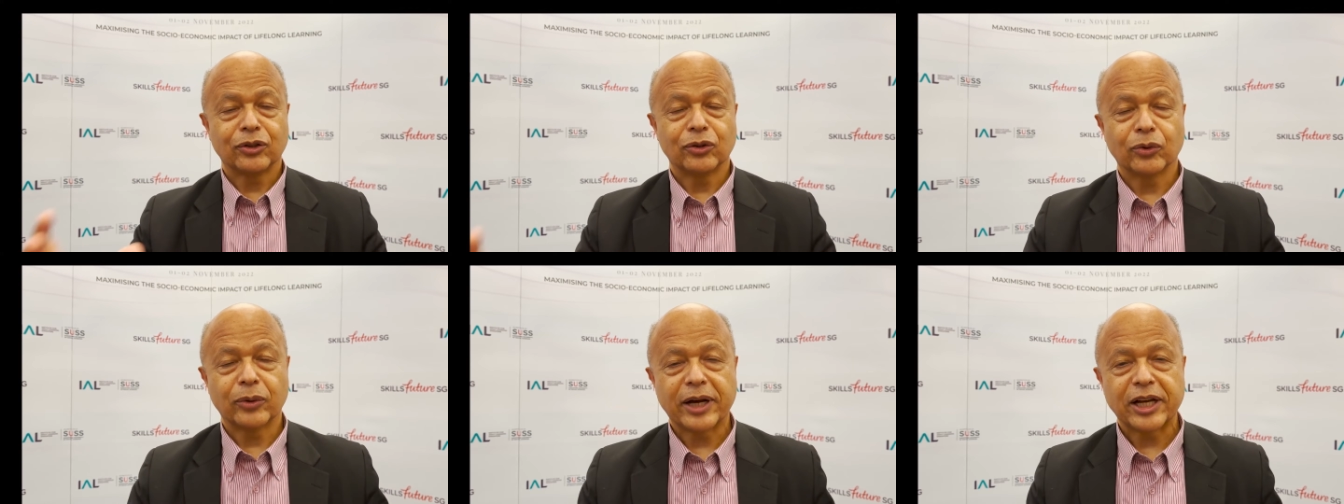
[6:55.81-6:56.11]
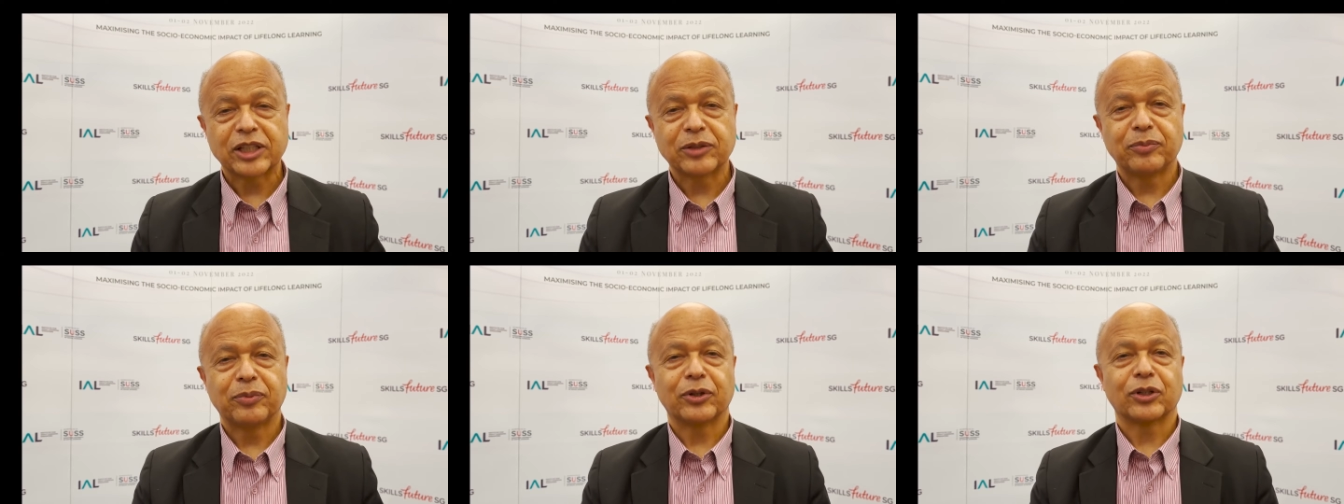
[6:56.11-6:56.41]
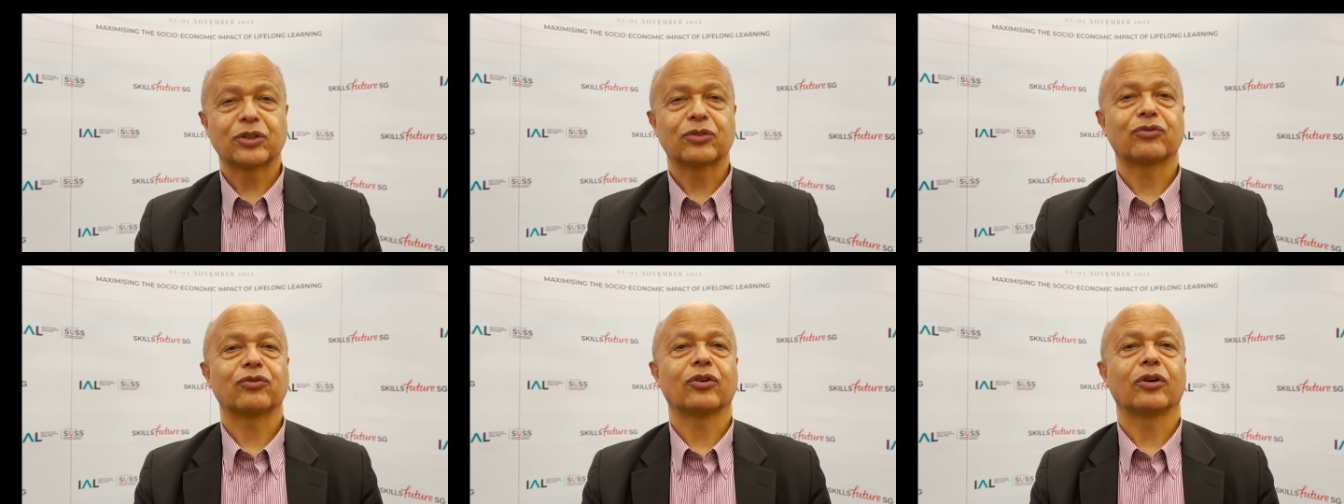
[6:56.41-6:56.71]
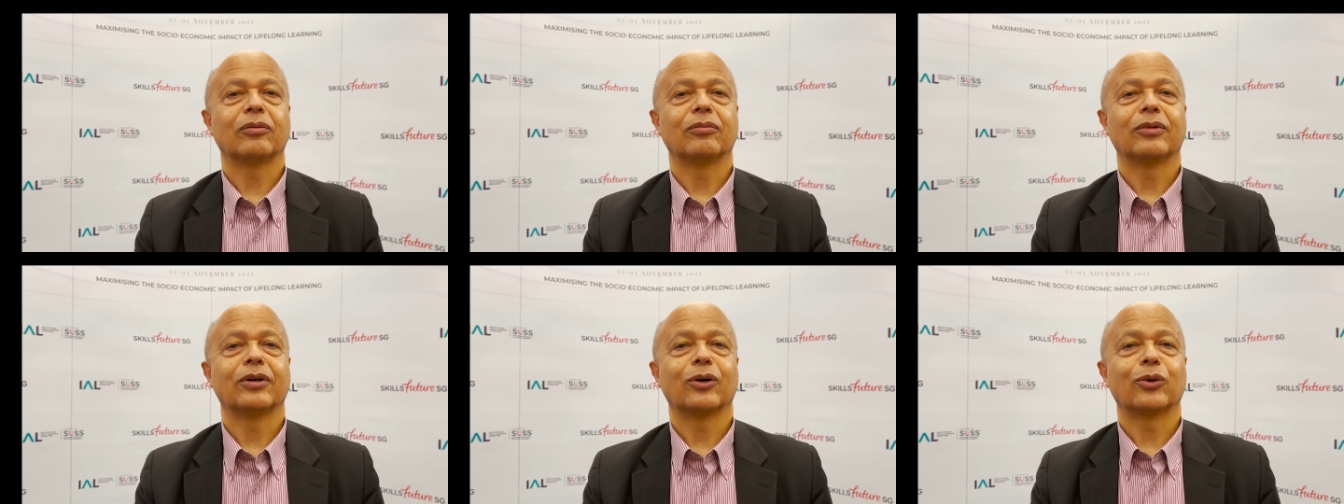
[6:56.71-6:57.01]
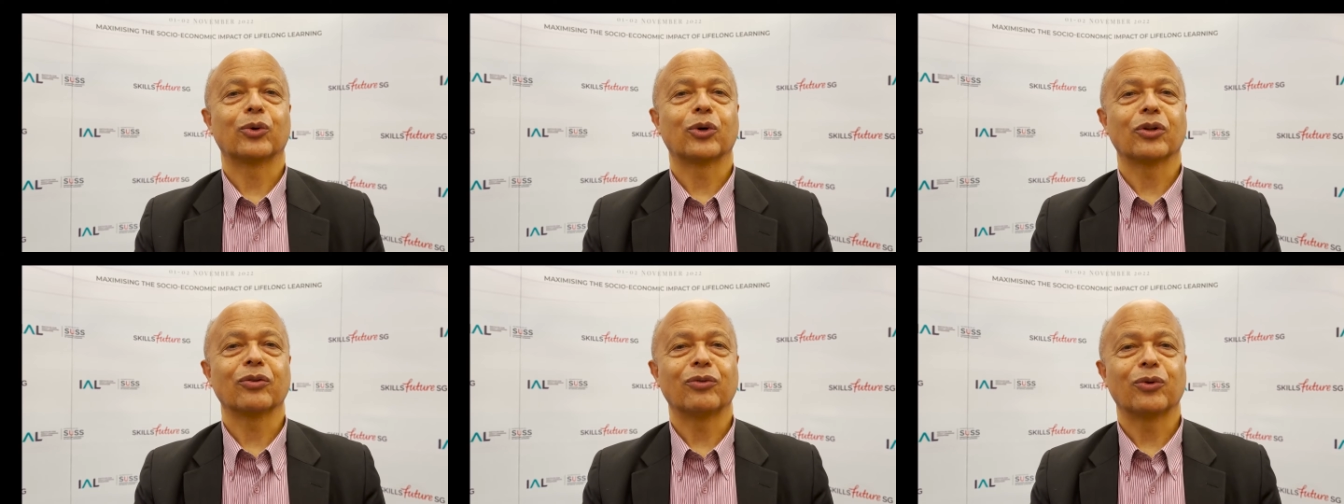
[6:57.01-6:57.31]
experts from
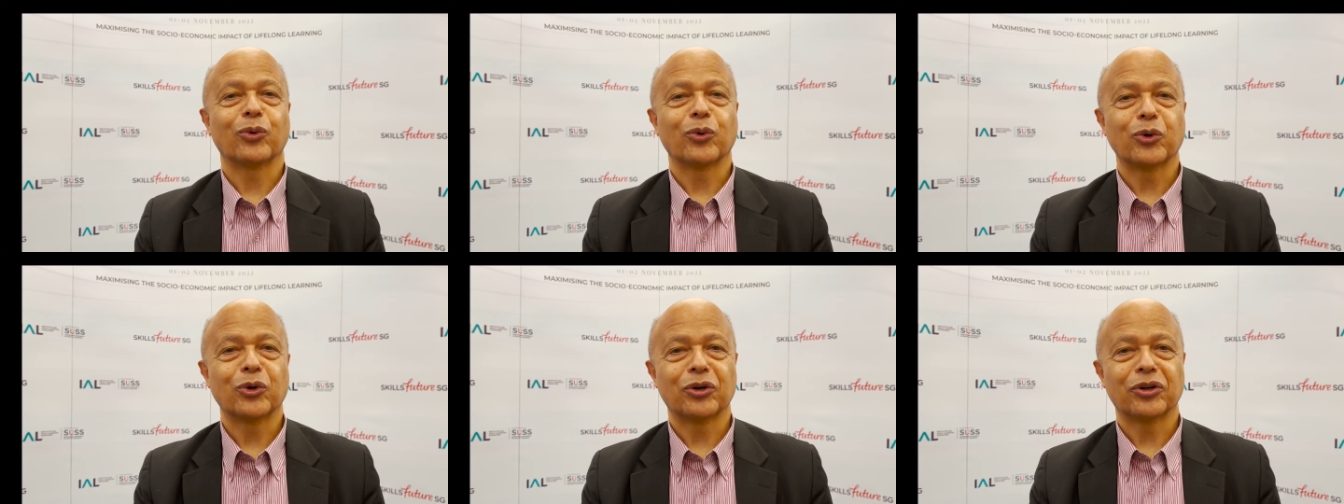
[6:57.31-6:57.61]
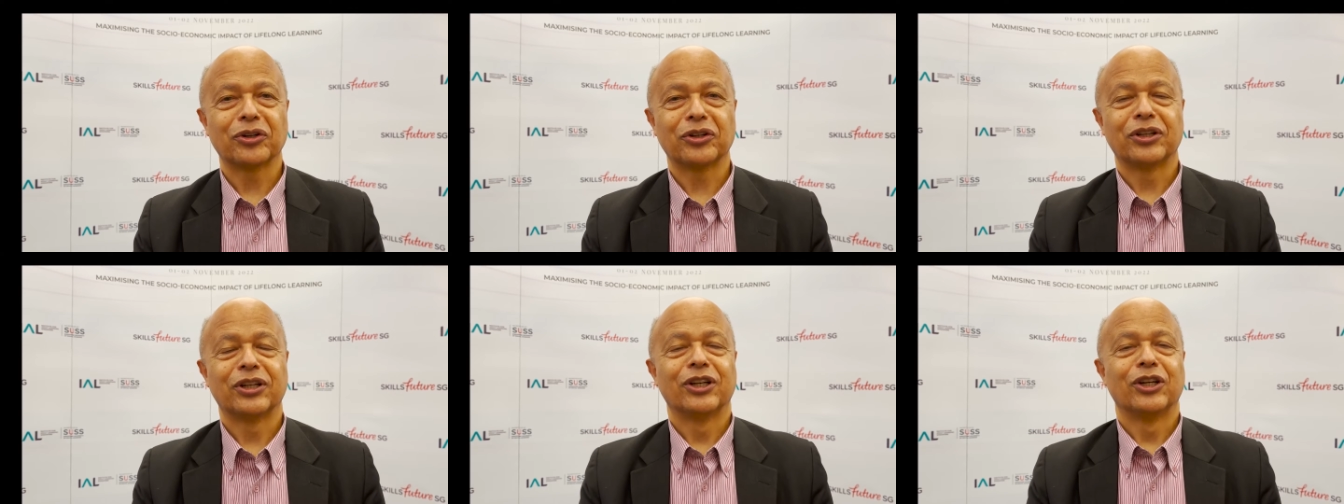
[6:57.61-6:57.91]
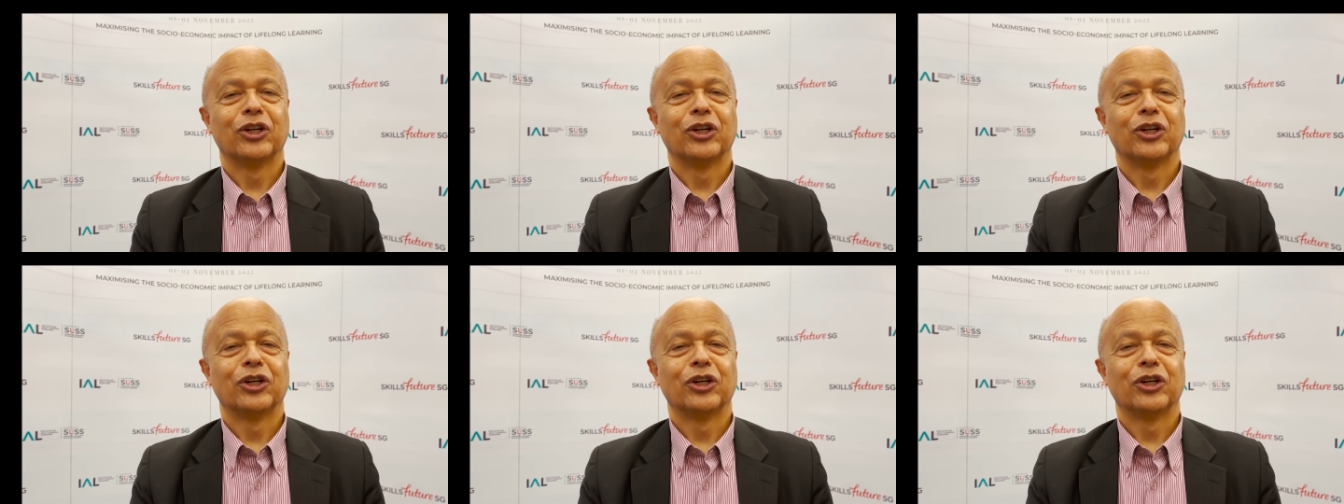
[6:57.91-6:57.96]
around the world